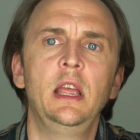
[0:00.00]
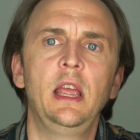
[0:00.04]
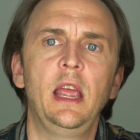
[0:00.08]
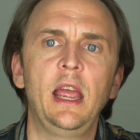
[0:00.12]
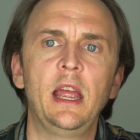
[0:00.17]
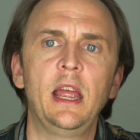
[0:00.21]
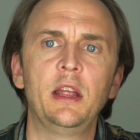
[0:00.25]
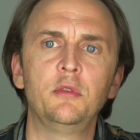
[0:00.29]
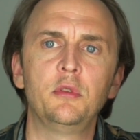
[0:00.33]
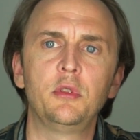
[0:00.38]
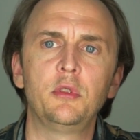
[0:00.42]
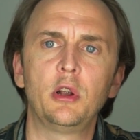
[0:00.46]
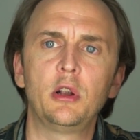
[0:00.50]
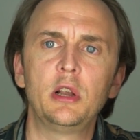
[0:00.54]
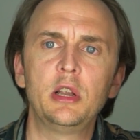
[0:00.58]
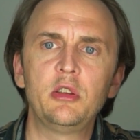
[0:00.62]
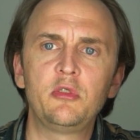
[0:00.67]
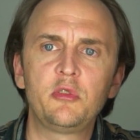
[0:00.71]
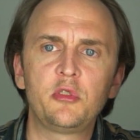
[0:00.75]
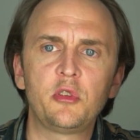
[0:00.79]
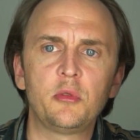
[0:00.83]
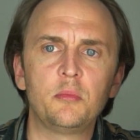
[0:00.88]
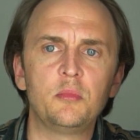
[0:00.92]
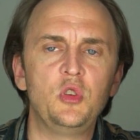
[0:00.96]
And there
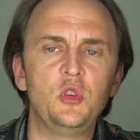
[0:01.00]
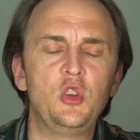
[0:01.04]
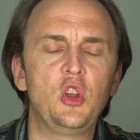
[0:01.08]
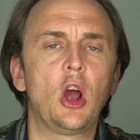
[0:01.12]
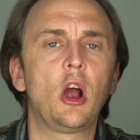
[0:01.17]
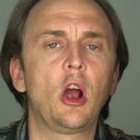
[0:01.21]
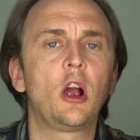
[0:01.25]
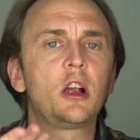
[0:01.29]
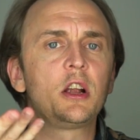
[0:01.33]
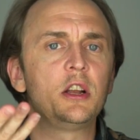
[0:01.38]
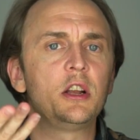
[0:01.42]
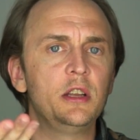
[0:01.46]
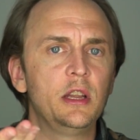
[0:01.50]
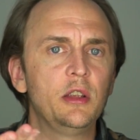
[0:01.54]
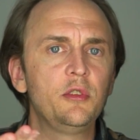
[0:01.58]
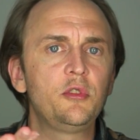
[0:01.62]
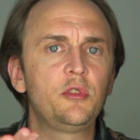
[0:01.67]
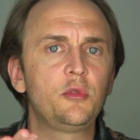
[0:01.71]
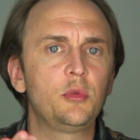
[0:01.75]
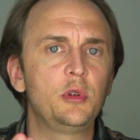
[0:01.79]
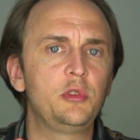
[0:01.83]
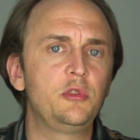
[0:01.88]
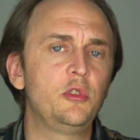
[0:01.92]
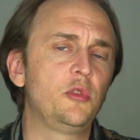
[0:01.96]
is some
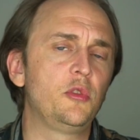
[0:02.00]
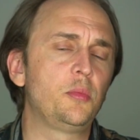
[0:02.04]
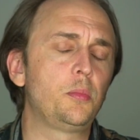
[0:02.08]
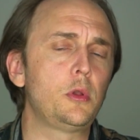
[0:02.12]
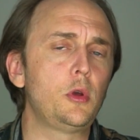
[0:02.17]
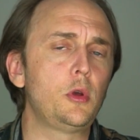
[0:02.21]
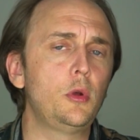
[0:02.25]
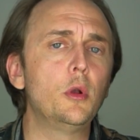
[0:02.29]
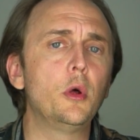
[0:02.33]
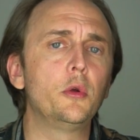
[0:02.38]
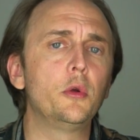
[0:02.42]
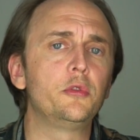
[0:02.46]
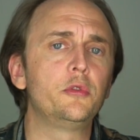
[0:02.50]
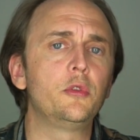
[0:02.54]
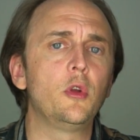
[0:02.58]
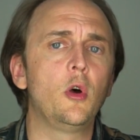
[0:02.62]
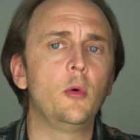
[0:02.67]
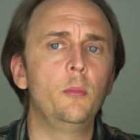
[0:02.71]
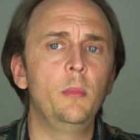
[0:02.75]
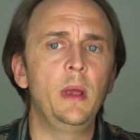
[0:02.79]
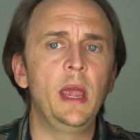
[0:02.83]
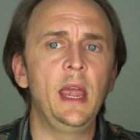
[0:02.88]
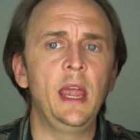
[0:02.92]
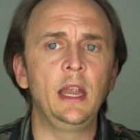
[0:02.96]
darkness, which is Pluto's
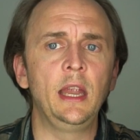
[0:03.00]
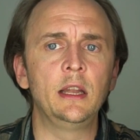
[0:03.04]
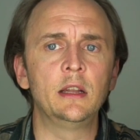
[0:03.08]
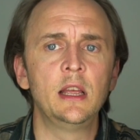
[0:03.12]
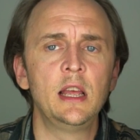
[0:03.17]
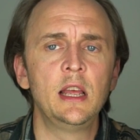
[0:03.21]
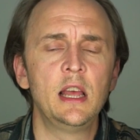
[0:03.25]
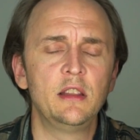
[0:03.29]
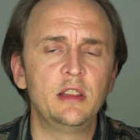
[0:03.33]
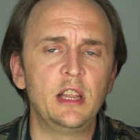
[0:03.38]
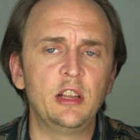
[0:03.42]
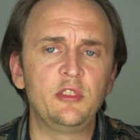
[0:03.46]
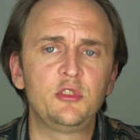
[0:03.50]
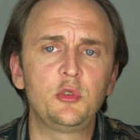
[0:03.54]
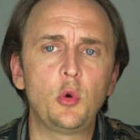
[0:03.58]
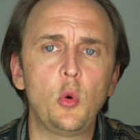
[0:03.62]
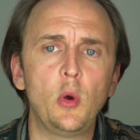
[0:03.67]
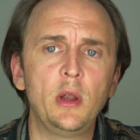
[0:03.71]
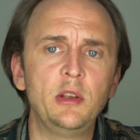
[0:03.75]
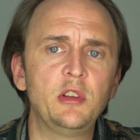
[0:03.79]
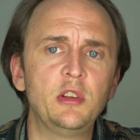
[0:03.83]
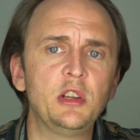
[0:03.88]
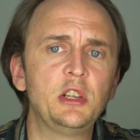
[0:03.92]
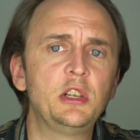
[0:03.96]
domain, that's
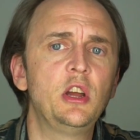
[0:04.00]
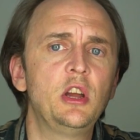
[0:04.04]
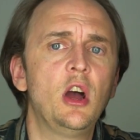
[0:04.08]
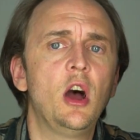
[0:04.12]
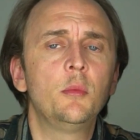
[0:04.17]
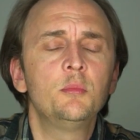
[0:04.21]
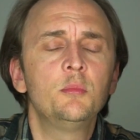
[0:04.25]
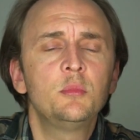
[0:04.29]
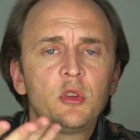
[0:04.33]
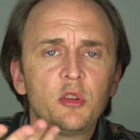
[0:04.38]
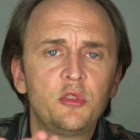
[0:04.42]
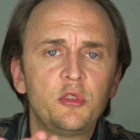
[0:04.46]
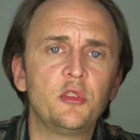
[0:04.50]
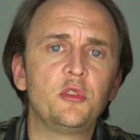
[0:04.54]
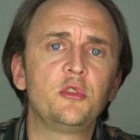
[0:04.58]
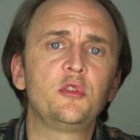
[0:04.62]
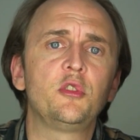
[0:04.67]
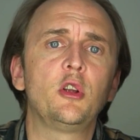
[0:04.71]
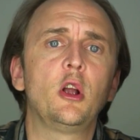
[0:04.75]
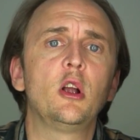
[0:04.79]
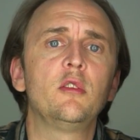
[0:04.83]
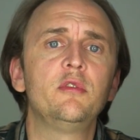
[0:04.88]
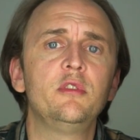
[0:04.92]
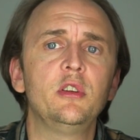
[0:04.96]
going to come to the
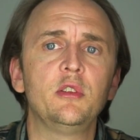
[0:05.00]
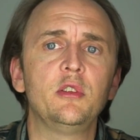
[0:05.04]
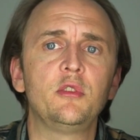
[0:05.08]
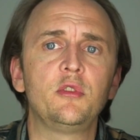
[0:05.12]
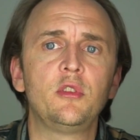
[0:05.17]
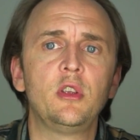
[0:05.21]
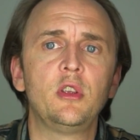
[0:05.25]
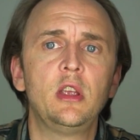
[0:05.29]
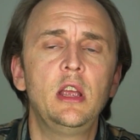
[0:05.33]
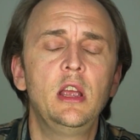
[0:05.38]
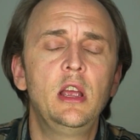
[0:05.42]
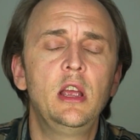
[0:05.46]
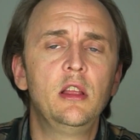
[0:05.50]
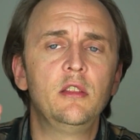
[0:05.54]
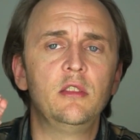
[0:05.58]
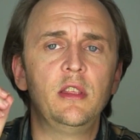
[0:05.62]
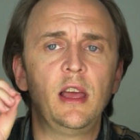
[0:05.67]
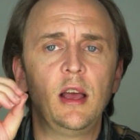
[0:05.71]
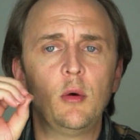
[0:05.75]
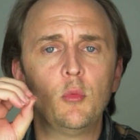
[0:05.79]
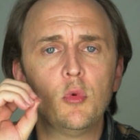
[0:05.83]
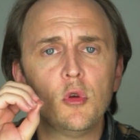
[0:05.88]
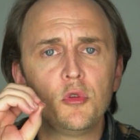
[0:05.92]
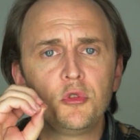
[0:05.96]
surface
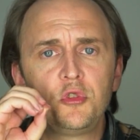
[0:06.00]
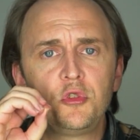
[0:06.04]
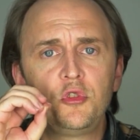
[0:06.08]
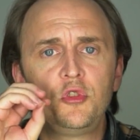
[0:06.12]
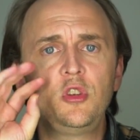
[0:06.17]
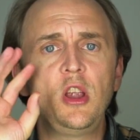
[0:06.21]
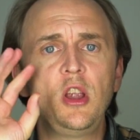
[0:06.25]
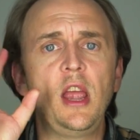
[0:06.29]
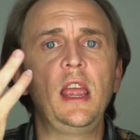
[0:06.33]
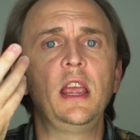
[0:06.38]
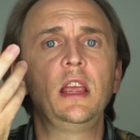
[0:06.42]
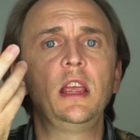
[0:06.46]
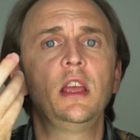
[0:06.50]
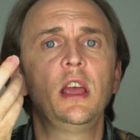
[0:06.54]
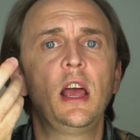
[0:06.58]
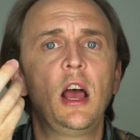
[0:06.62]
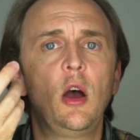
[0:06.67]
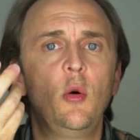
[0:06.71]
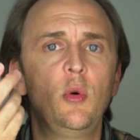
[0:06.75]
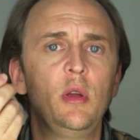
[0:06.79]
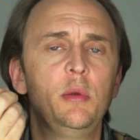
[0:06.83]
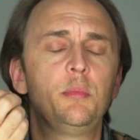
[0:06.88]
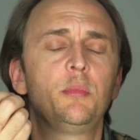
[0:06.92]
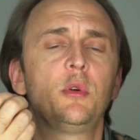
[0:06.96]
that will shake
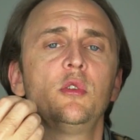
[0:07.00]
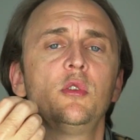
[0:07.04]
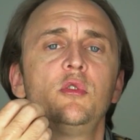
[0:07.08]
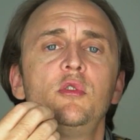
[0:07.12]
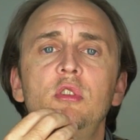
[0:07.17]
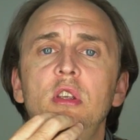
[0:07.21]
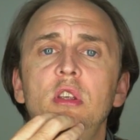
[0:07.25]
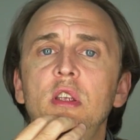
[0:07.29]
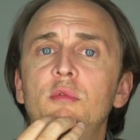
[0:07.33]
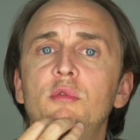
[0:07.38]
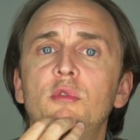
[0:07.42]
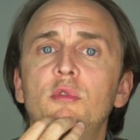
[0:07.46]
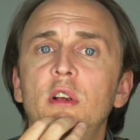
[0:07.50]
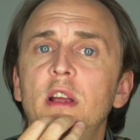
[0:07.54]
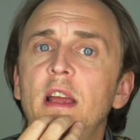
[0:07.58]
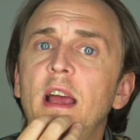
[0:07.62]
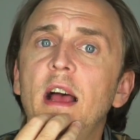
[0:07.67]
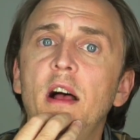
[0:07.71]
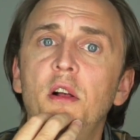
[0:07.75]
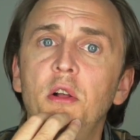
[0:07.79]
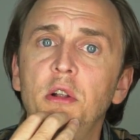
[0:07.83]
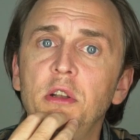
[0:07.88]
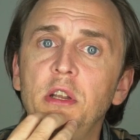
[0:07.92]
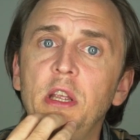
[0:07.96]
how we perceive
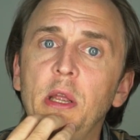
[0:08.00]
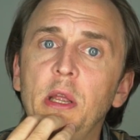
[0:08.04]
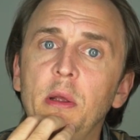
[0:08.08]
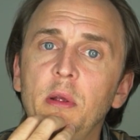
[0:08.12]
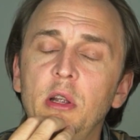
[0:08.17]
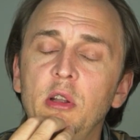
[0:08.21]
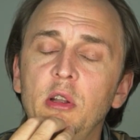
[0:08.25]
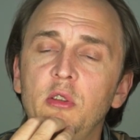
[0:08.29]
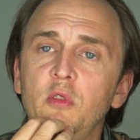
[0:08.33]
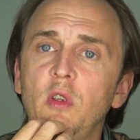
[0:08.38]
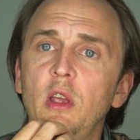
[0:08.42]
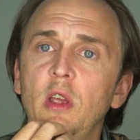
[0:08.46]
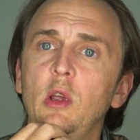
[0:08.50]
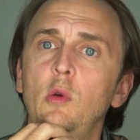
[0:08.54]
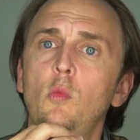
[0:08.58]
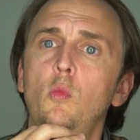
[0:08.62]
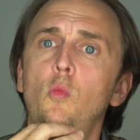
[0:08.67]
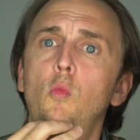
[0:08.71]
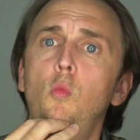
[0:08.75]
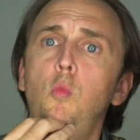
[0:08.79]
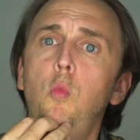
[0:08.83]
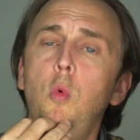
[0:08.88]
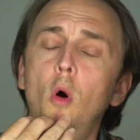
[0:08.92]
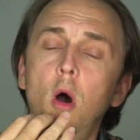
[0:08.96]
reality. It's like,
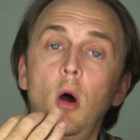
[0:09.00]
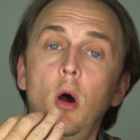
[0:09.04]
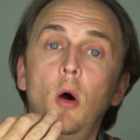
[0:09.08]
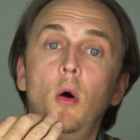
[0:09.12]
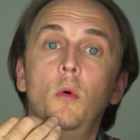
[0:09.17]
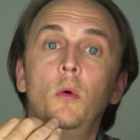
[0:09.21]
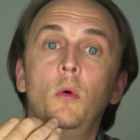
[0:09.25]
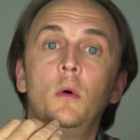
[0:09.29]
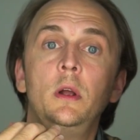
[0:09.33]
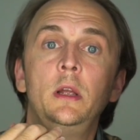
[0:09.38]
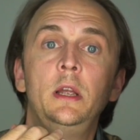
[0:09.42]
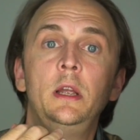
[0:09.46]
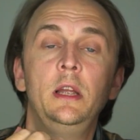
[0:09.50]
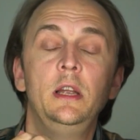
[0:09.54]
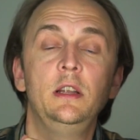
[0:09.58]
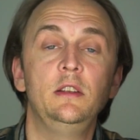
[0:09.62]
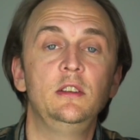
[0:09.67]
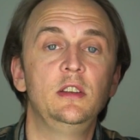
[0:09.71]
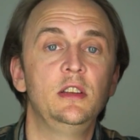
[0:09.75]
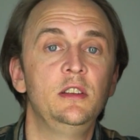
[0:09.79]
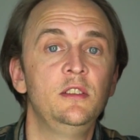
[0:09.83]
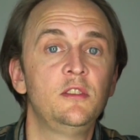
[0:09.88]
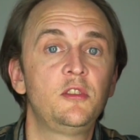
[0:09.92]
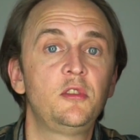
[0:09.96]
whoa,
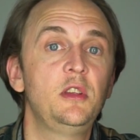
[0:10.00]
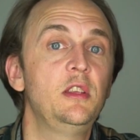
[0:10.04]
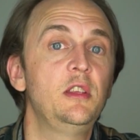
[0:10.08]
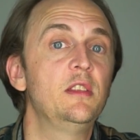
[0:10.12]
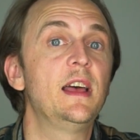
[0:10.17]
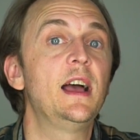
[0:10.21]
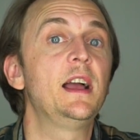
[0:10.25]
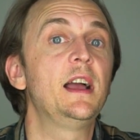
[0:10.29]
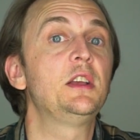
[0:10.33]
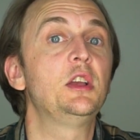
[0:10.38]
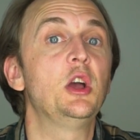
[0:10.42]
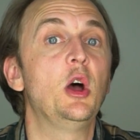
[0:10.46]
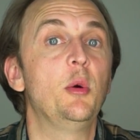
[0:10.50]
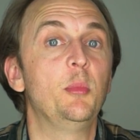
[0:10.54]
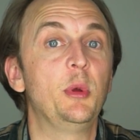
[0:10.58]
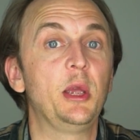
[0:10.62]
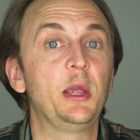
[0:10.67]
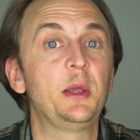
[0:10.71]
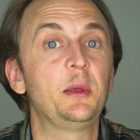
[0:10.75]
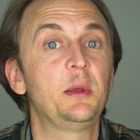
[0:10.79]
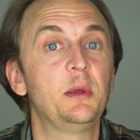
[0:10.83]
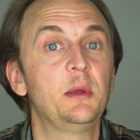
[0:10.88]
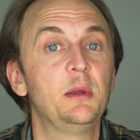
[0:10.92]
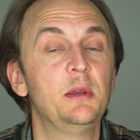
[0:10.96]
didn't see that
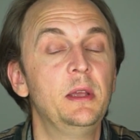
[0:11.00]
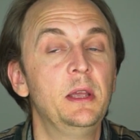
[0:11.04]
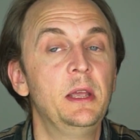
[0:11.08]
coming.